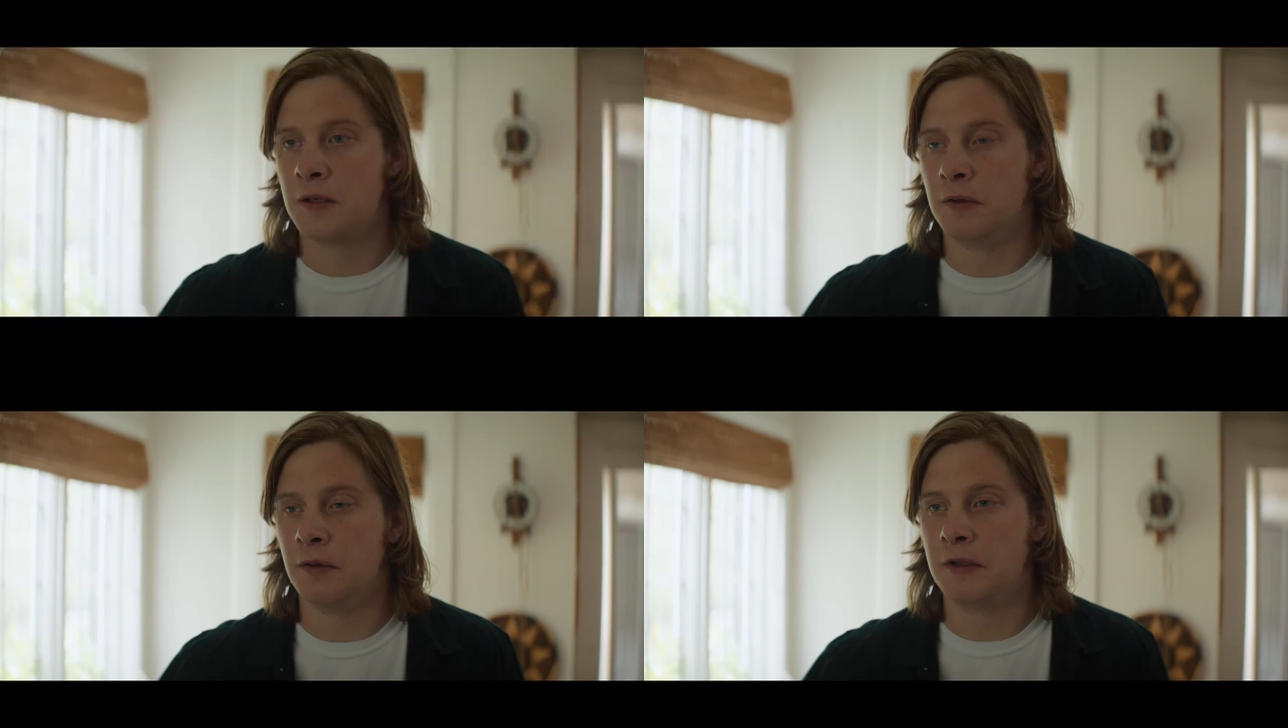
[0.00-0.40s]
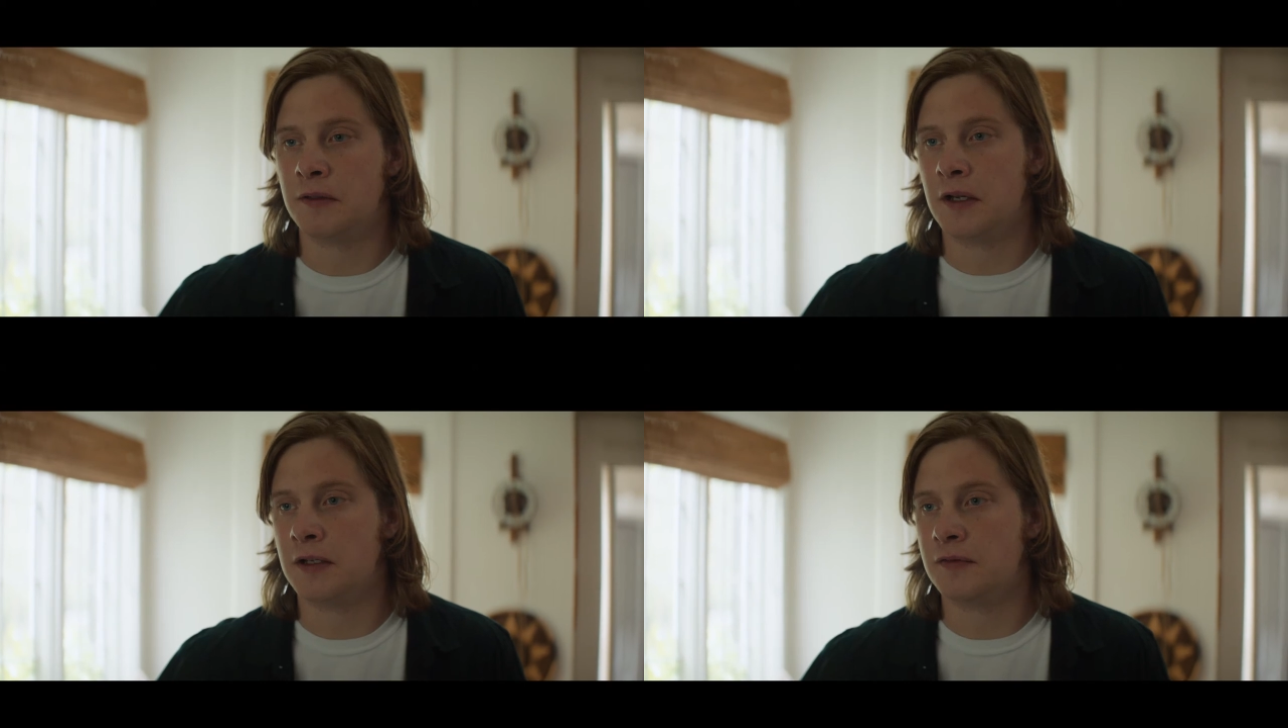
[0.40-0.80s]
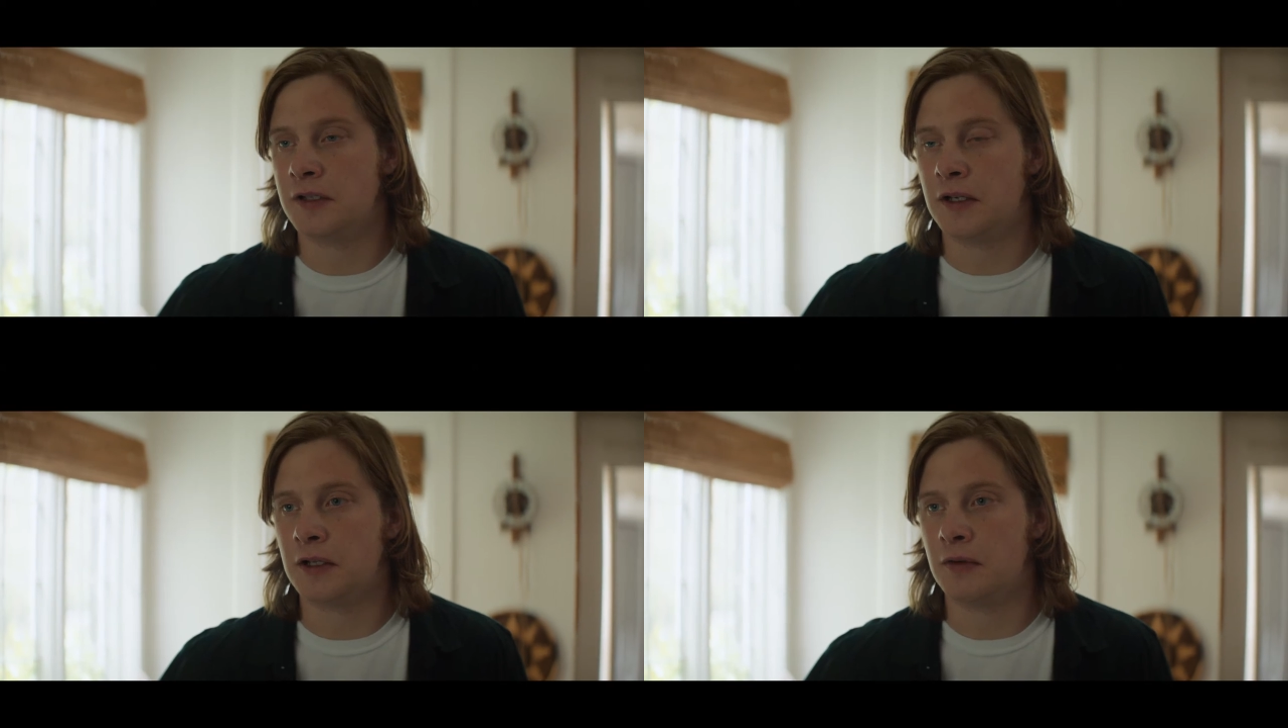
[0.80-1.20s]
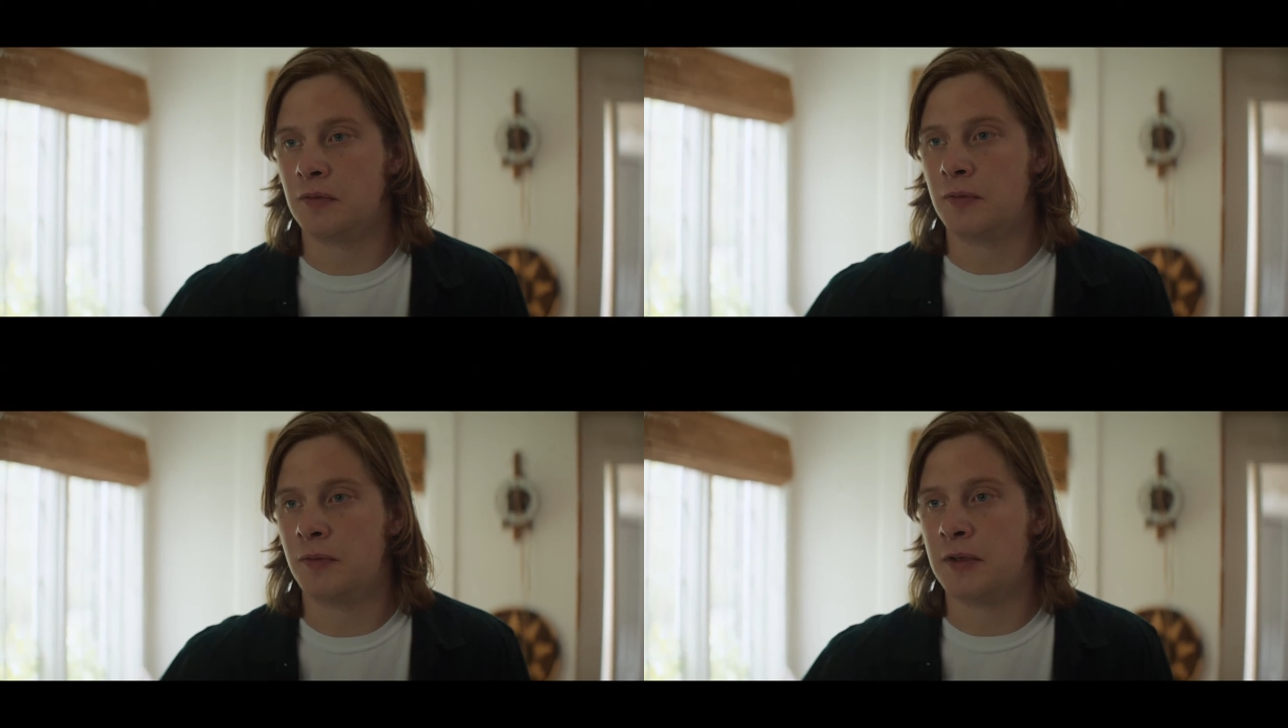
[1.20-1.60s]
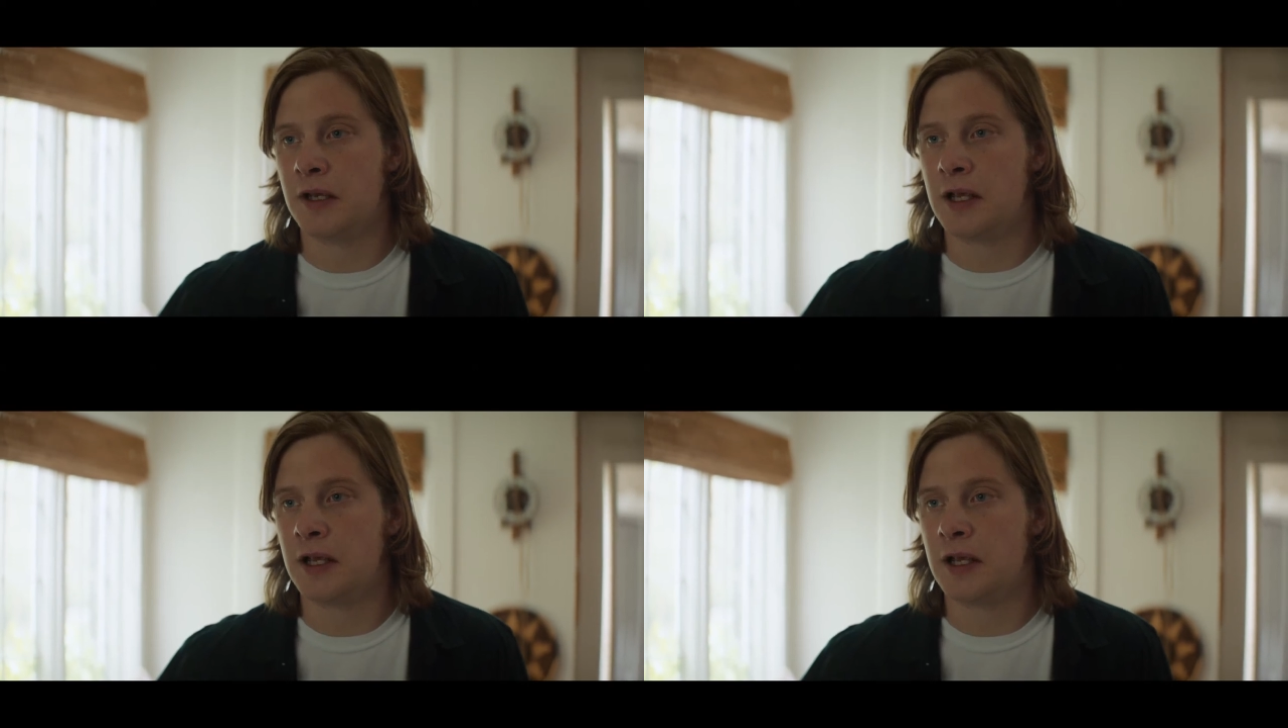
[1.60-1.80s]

You don't like the idea of sitting in a room with me